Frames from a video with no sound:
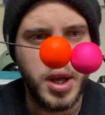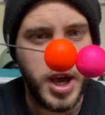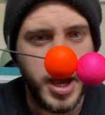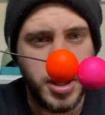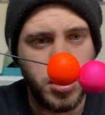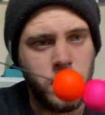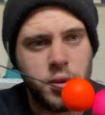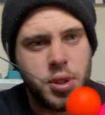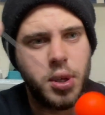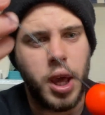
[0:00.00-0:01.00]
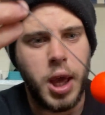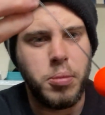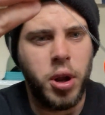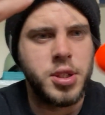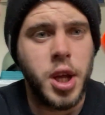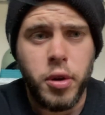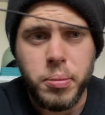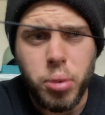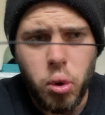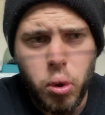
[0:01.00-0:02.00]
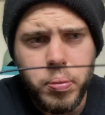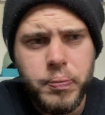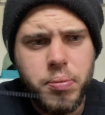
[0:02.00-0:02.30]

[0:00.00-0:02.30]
I use a polystyrene ball